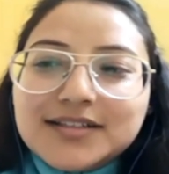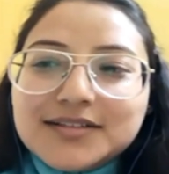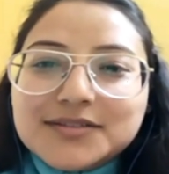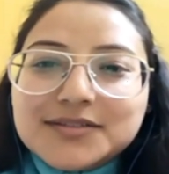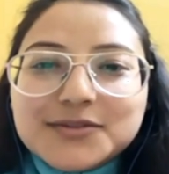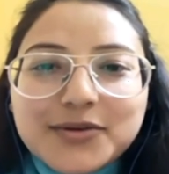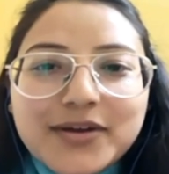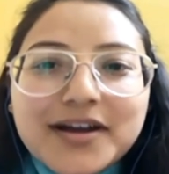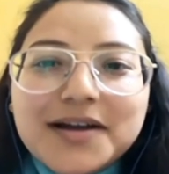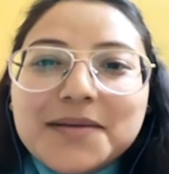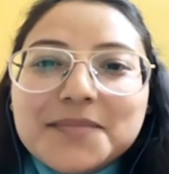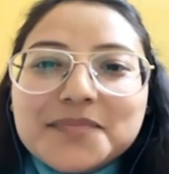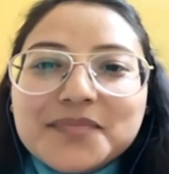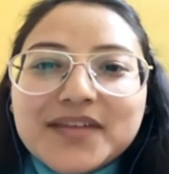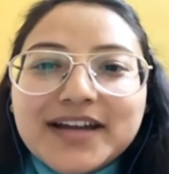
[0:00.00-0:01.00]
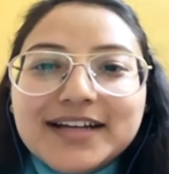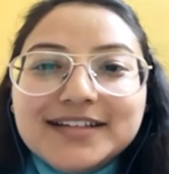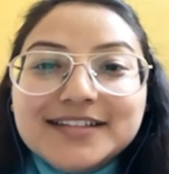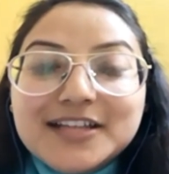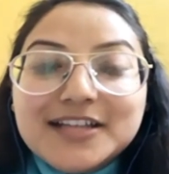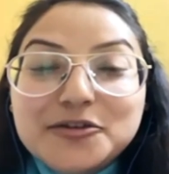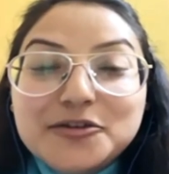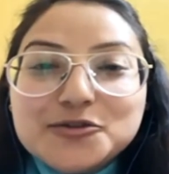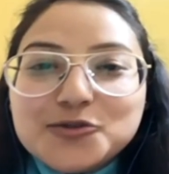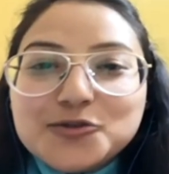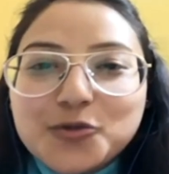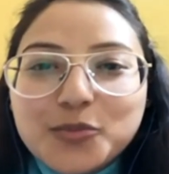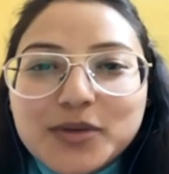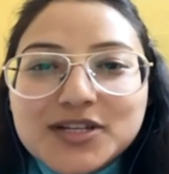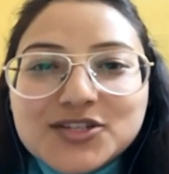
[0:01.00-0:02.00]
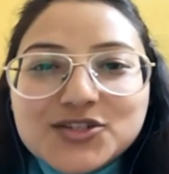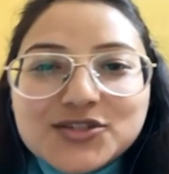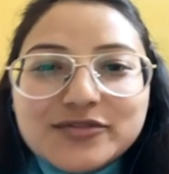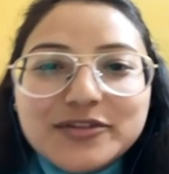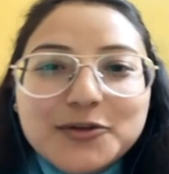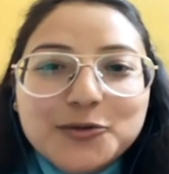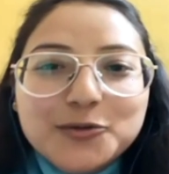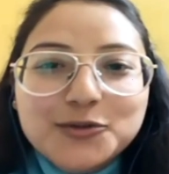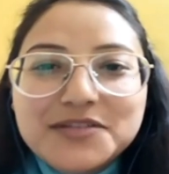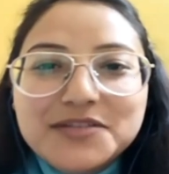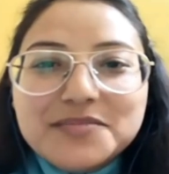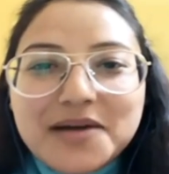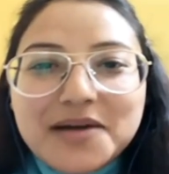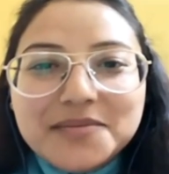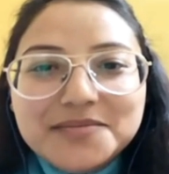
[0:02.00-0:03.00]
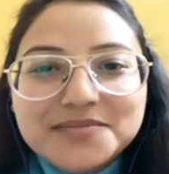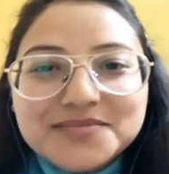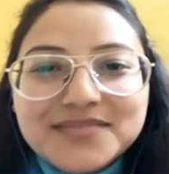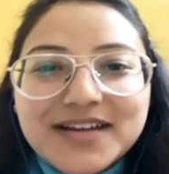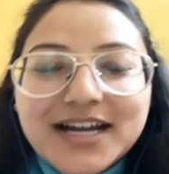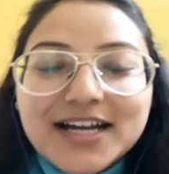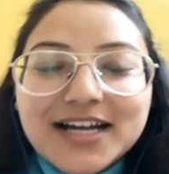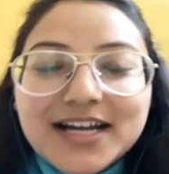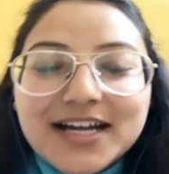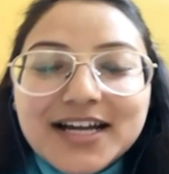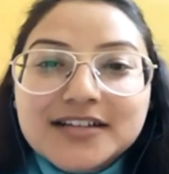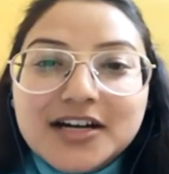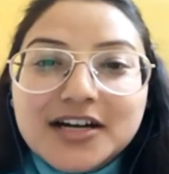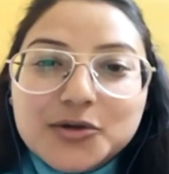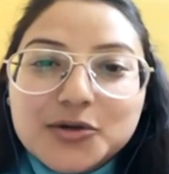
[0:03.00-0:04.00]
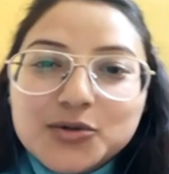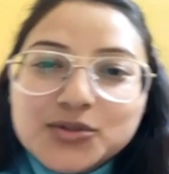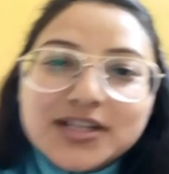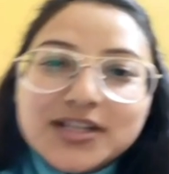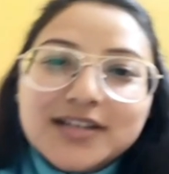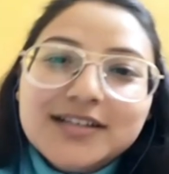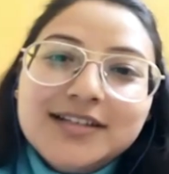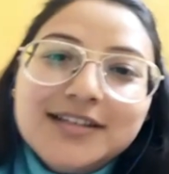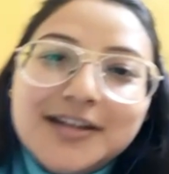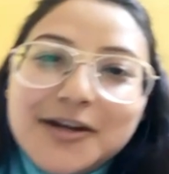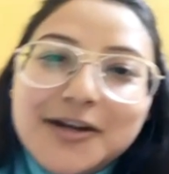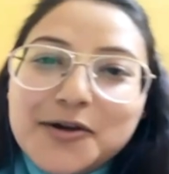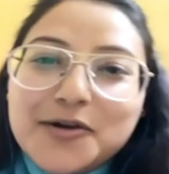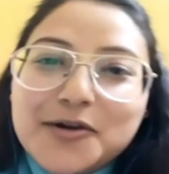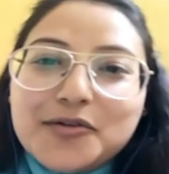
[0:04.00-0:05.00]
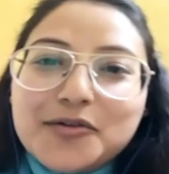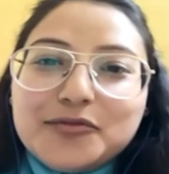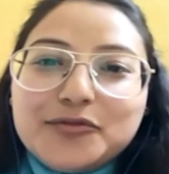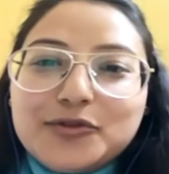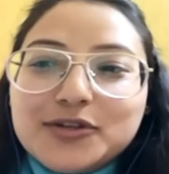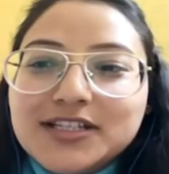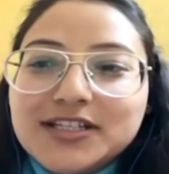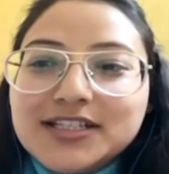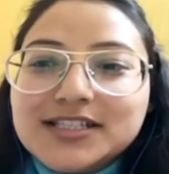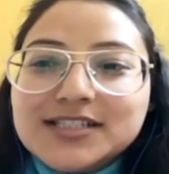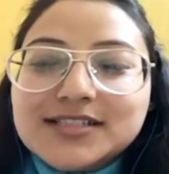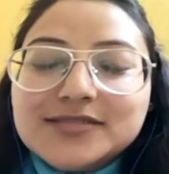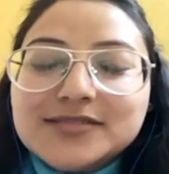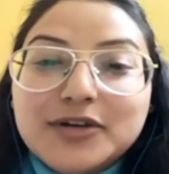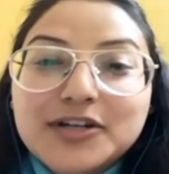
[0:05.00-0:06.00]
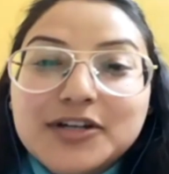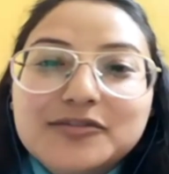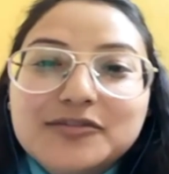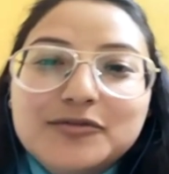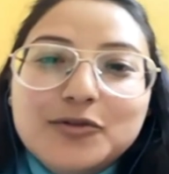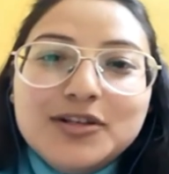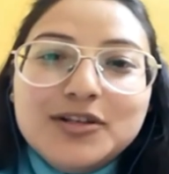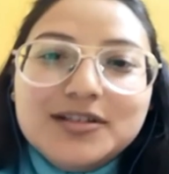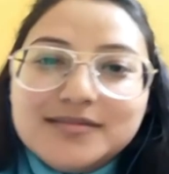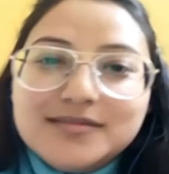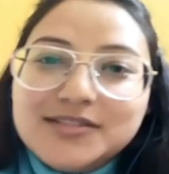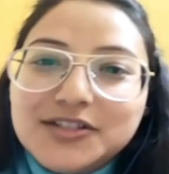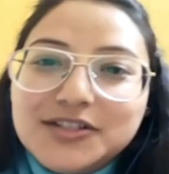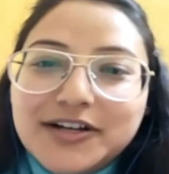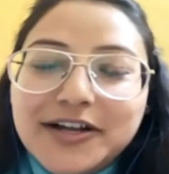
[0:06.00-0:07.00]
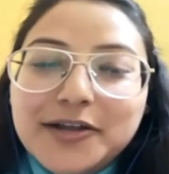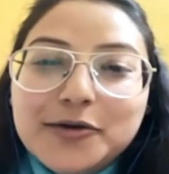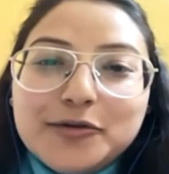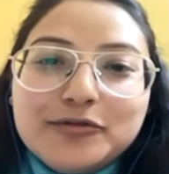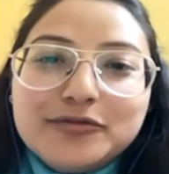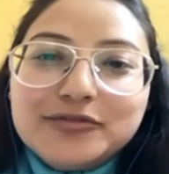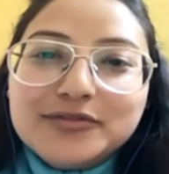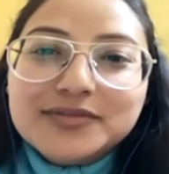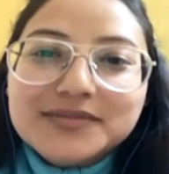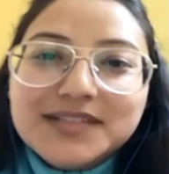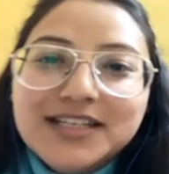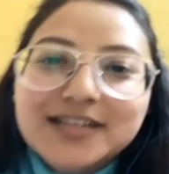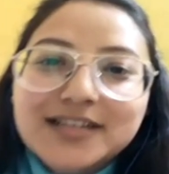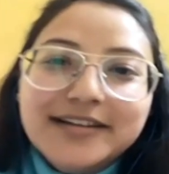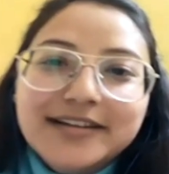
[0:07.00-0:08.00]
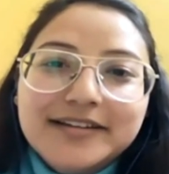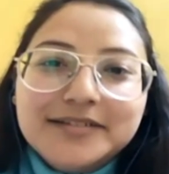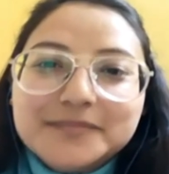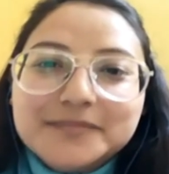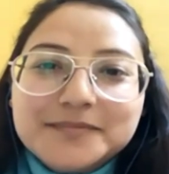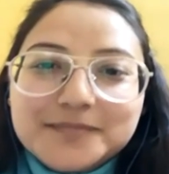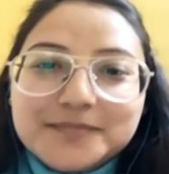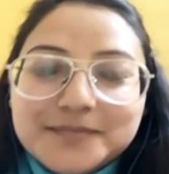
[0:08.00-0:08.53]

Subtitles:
So yeah, and thank you so much, Vinodi ma'am and Ankush sir, for this wonderful journey of learning.